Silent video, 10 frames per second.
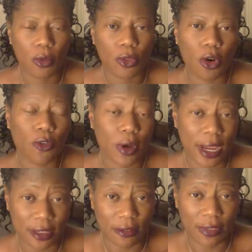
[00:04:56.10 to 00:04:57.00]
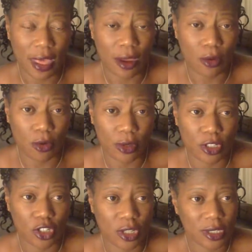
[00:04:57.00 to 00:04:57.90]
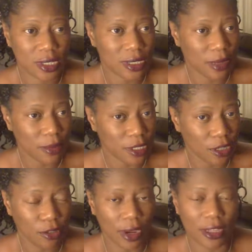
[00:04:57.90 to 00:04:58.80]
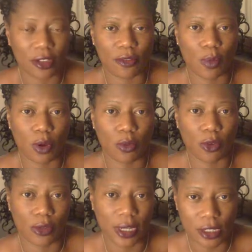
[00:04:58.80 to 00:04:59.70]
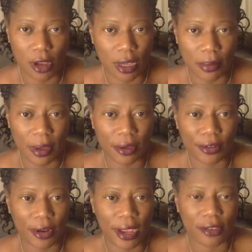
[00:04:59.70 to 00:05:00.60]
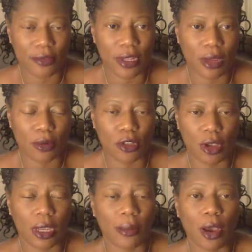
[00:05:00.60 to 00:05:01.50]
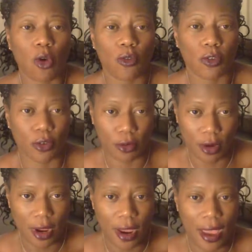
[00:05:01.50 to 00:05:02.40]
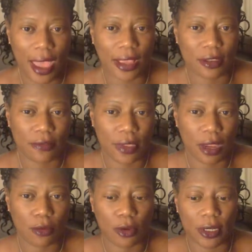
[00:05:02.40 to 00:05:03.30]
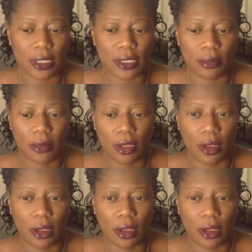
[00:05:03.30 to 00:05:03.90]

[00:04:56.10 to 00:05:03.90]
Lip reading: with overactive thyroids, just the same as underactive, but we're not talking about underactive today. We're talking about overactive thyroidism,